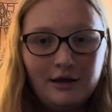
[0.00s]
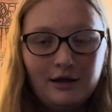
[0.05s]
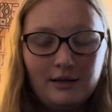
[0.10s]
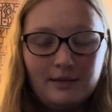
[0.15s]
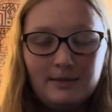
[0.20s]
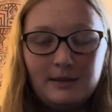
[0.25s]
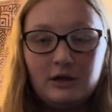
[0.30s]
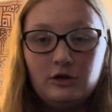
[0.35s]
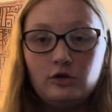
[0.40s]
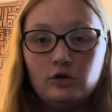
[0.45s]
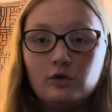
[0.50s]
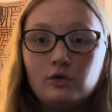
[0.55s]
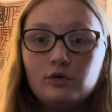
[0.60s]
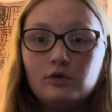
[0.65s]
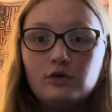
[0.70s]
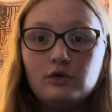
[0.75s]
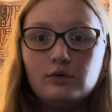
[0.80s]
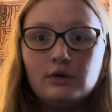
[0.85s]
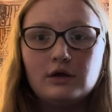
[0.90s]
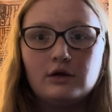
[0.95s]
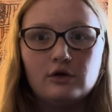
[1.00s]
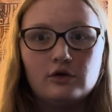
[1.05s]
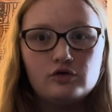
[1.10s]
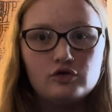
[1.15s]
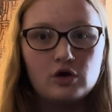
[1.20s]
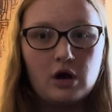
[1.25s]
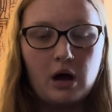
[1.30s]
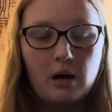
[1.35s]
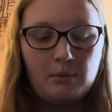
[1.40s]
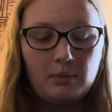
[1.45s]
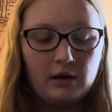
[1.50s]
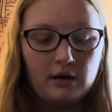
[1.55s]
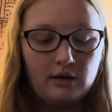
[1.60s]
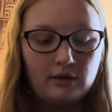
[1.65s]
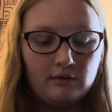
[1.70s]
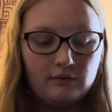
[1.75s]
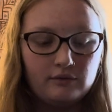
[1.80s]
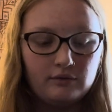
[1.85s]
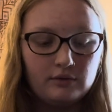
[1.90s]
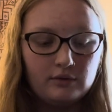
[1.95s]
They do a good job
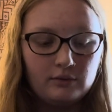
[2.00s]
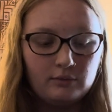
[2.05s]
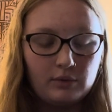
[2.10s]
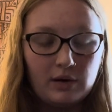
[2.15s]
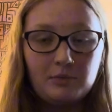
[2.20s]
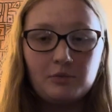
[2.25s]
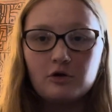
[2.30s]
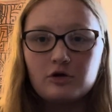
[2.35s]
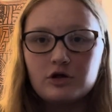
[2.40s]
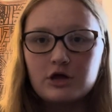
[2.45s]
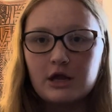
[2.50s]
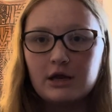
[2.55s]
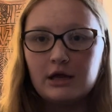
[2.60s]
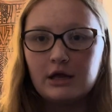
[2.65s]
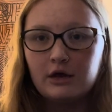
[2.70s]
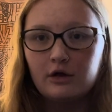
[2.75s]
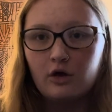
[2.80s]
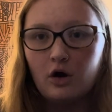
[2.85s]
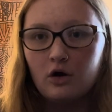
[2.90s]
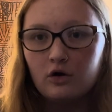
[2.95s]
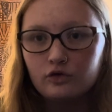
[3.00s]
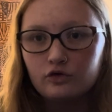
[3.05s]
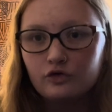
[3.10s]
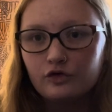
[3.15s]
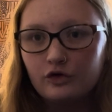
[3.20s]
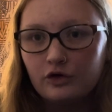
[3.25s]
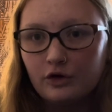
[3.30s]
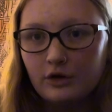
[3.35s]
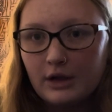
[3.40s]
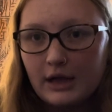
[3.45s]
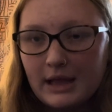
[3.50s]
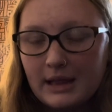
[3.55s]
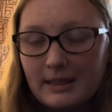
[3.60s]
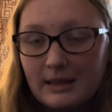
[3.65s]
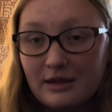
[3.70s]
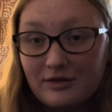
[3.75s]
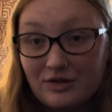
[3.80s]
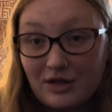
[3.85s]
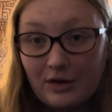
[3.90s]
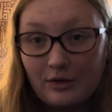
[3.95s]
of representing culture in
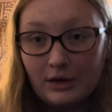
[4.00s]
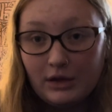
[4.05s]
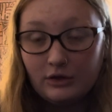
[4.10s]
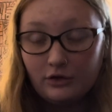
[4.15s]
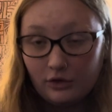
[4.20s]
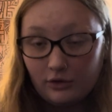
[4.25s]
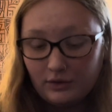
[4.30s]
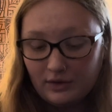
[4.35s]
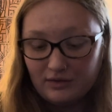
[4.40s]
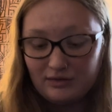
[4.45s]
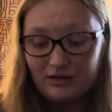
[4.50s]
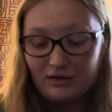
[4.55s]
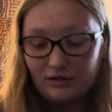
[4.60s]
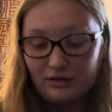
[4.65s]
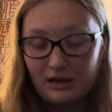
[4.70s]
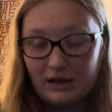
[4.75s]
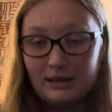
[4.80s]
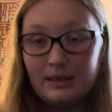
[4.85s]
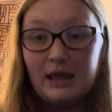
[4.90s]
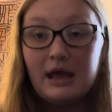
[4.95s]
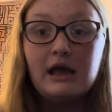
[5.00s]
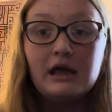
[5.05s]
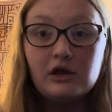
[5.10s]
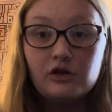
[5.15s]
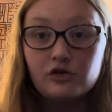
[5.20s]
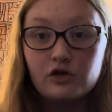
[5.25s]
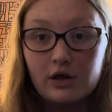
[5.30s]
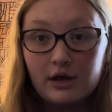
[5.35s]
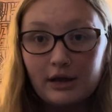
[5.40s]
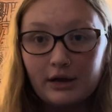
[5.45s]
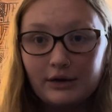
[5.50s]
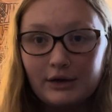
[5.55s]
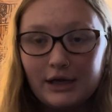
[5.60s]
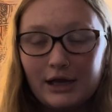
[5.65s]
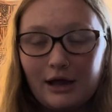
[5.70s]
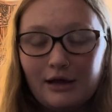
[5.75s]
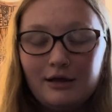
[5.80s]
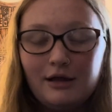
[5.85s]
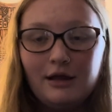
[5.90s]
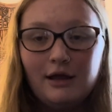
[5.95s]
this area too. This is in the Asia
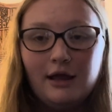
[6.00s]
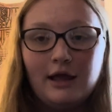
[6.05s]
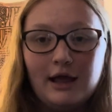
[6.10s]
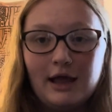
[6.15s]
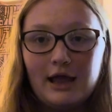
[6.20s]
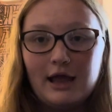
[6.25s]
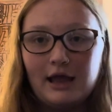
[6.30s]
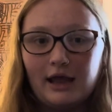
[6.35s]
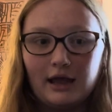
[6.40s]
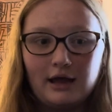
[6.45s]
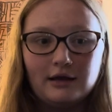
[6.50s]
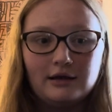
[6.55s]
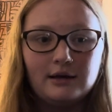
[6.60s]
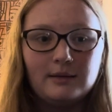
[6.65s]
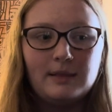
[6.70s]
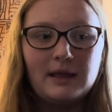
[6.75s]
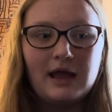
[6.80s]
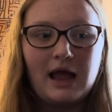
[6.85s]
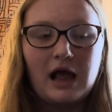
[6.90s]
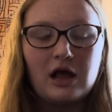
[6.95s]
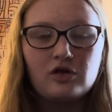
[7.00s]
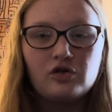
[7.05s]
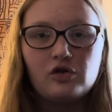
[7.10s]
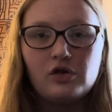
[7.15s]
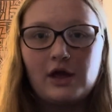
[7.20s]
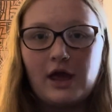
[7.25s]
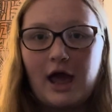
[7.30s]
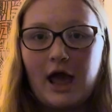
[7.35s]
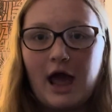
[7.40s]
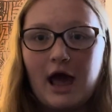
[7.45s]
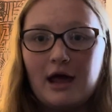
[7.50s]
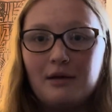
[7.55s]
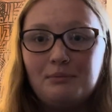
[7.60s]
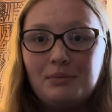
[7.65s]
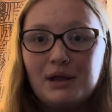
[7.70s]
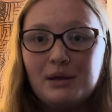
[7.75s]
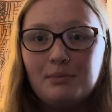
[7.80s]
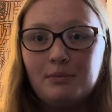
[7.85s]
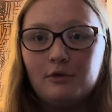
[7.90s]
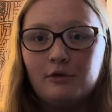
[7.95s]
area, and they actually had
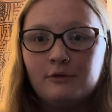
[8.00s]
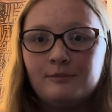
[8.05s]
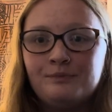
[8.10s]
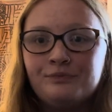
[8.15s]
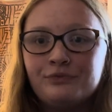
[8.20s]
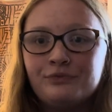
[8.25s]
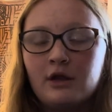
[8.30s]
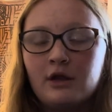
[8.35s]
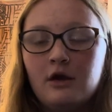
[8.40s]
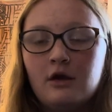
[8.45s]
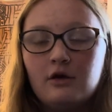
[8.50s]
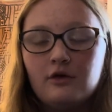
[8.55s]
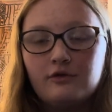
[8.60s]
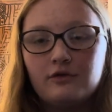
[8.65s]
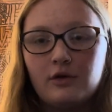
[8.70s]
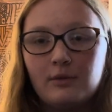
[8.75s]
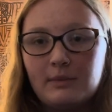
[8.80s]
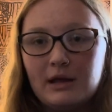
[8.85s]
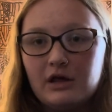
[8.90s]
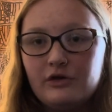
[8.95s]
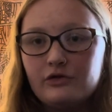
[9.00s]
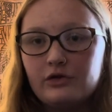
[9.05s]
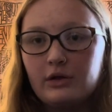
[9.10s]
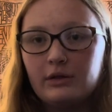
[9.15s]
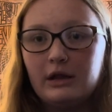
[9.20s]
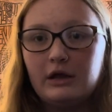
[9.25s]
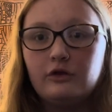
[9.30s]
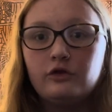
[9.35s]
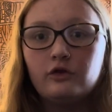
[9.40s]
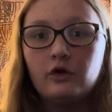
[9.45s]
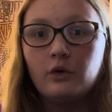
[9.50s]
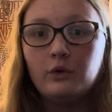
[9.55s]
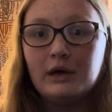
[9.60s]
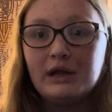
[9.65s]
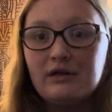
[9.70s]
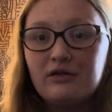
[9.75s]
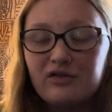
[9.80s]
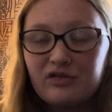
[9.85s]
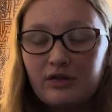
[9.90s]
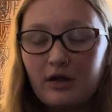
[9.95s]
people from Asia like
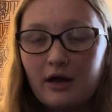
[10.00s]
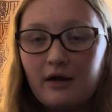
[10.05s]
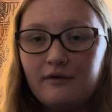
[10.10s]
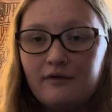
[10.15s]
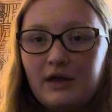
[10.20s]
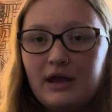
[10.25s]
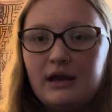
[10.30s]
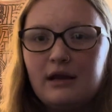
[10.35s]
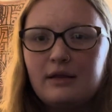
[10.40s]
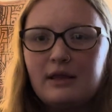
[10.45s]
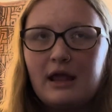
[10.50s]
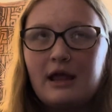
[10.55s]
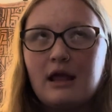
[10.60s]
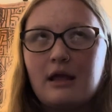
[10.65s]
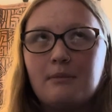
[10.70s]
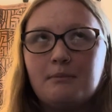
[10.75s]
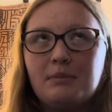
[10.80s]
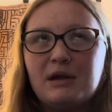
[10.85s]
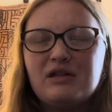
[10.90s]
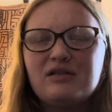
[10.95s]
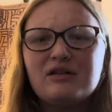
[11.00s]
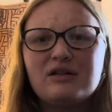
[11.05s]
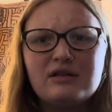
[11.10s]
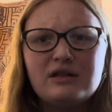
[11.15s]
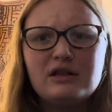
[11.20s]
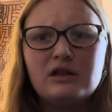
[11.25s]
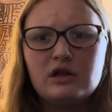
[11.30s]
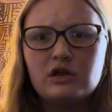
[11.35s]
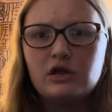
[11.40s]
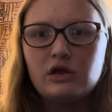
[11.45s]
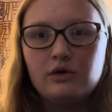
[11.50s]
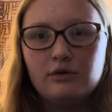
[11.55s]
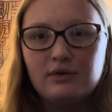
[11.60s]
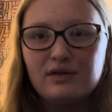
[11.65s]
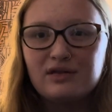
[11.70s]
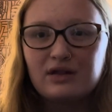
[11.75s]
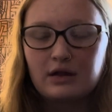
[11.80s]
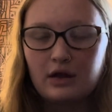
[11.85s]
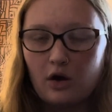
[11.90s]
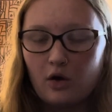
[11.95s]
donate stuff, and they basically, the queue is
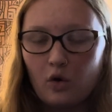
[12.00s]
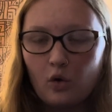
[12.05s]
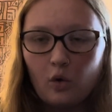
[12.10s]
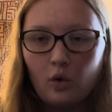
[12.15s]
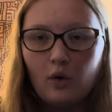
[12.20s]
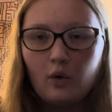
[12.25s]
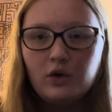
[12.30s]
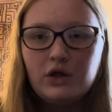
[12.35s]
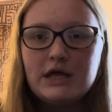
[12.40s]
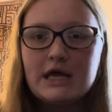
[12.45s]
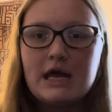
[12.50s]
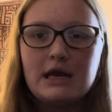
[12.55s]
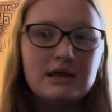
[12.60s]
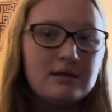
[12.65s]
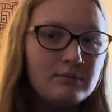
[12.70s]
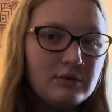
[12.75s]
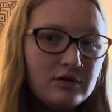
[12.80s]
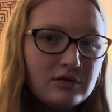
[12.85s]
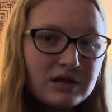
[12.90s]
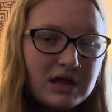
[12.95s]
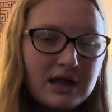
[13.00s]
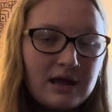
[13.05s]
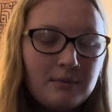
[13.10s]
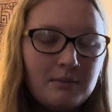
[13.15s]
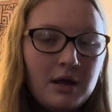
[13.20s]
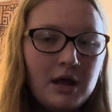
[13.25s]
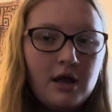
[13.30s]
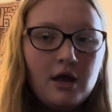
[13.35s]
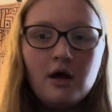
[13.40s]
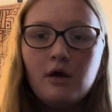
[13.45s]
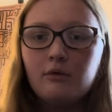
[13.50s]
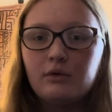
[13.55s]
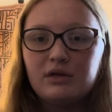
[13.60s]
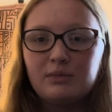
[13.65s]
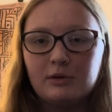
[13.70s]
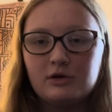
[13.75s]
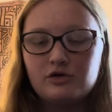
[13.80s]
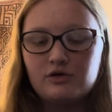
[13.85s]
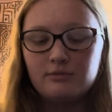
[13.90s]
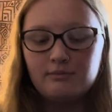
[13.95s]
like a whole Yeti museum with a
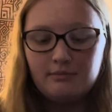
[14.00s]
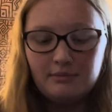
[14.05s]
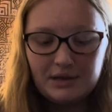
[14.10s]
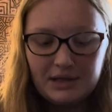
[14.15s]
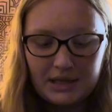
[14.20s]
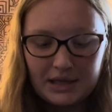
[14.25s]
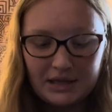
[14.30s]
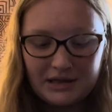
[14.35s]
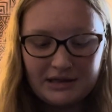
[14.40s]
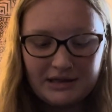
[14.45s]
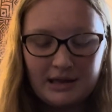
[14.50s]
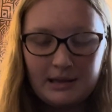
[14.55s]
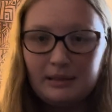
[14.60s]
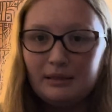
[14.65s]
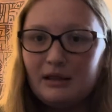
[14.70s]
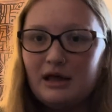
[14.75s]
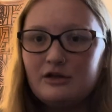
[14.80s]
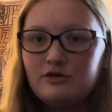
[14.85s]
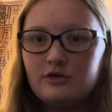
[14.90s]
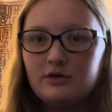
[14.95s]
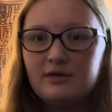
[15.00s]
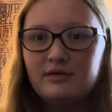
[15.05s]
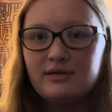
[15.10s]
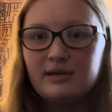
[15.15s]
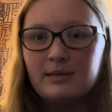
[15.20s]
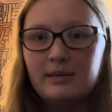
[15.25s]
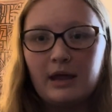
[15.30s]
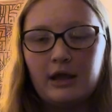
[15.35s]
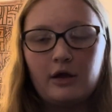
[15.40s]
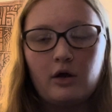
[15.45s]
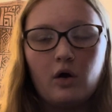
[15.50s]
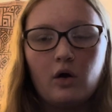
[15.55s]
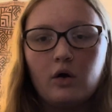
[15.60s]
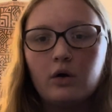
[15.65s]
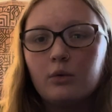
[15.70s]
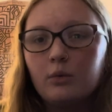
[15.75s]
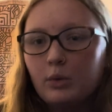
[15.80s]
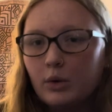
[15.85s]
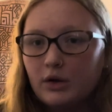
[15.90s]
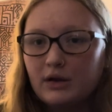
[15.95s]
bunch of myths and legends and like
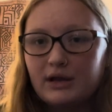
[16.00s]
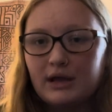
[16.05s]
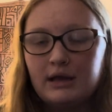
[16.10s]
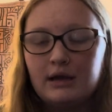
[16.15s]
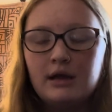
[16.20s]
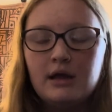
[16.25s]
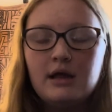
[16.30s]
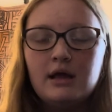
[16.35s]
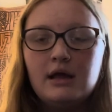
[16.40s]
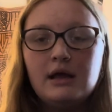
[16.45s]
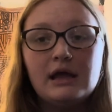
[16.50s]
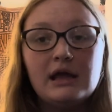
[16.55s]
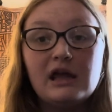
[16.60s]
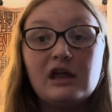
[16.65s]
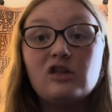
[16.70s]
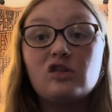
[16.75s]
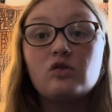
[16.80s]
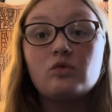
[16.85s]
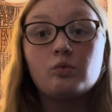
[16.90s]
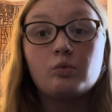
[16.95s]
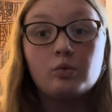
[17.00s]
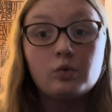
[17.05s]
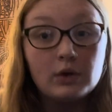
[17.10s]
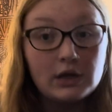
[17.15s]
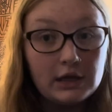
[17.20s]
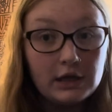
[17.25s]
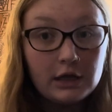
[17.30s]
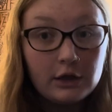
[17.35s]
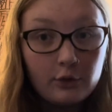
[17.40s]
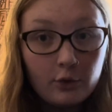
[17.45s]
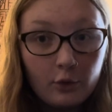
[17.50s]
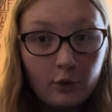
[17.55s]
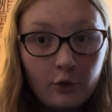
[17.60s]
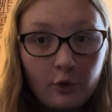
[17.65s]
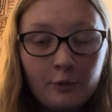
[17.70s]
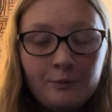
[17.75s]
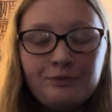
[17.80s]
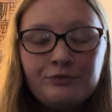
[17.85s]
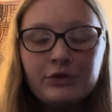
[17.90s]
artwork, and it's really cool.